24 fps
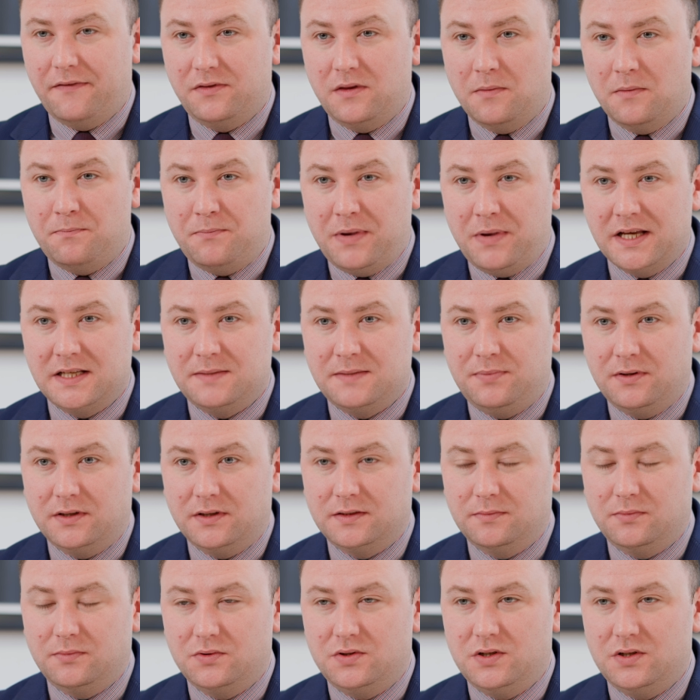the best
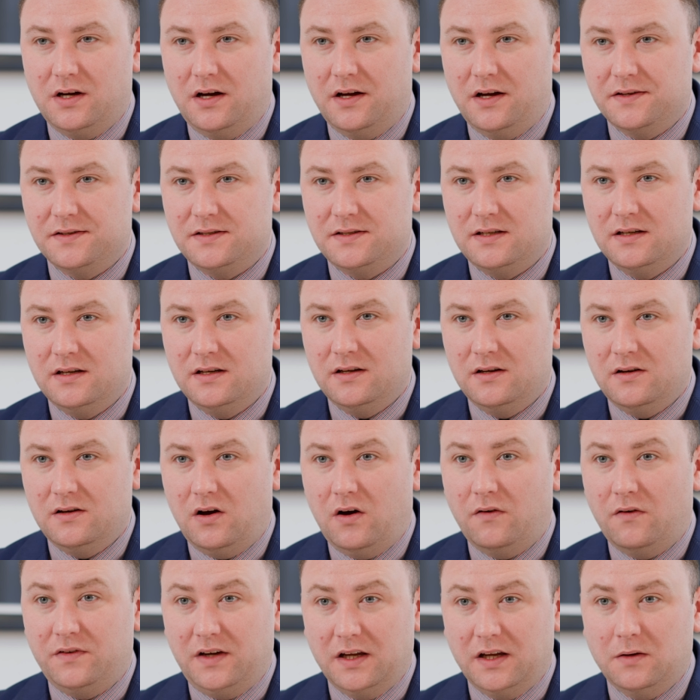possible chance
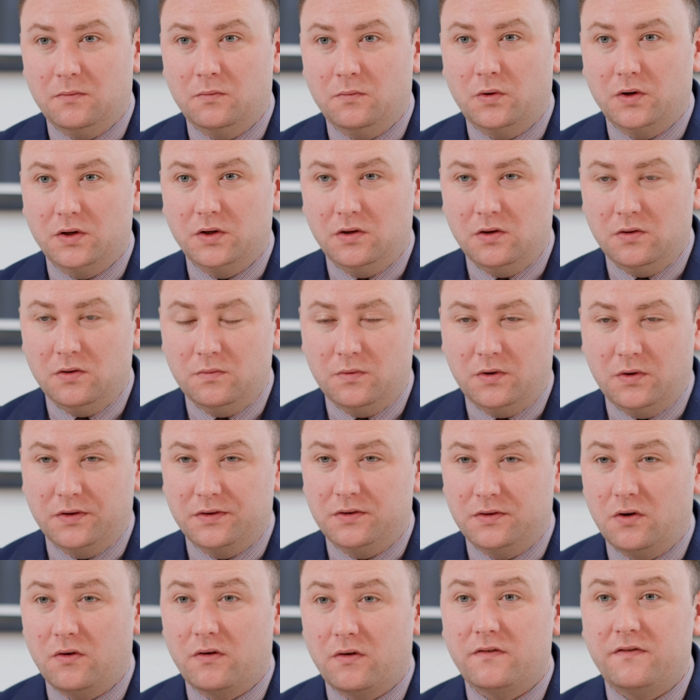of getting what you
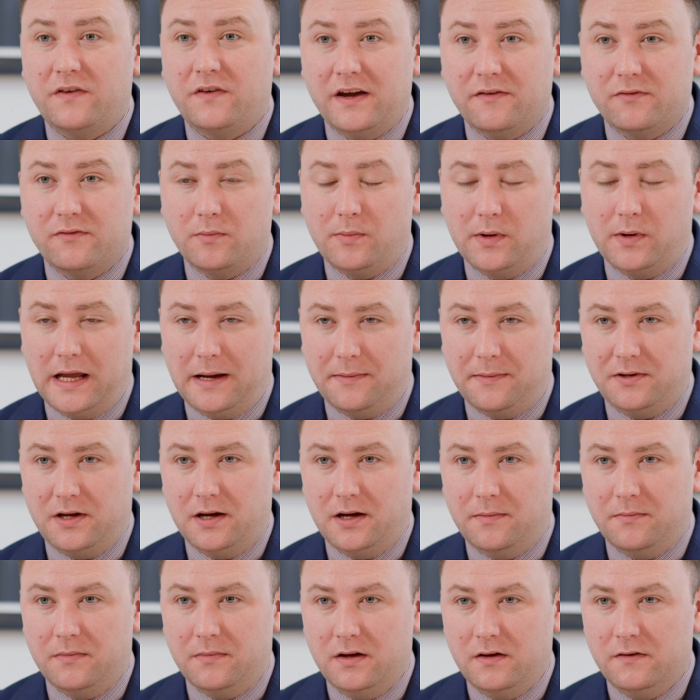want or a favourable
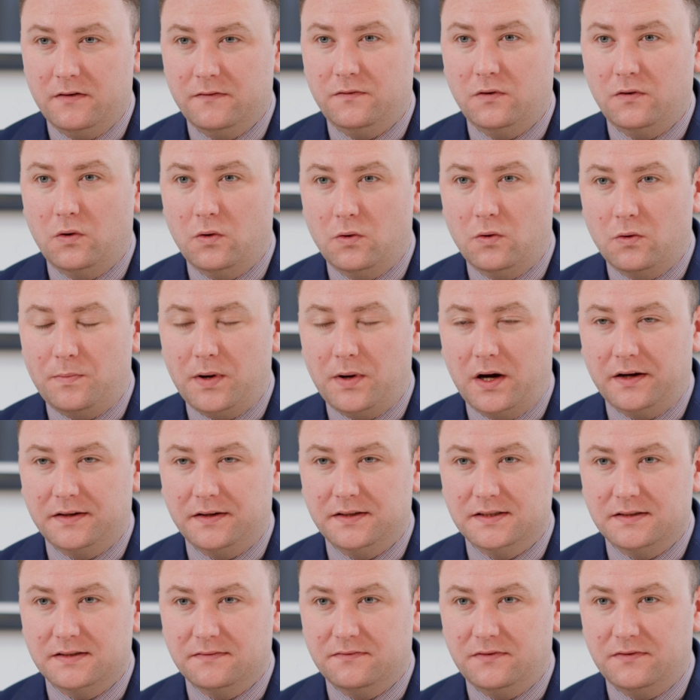outcome for all
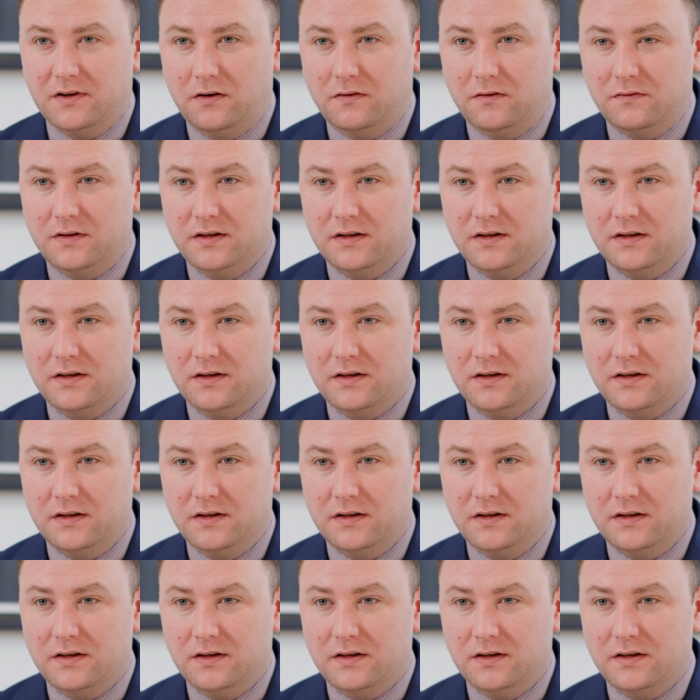parties involved.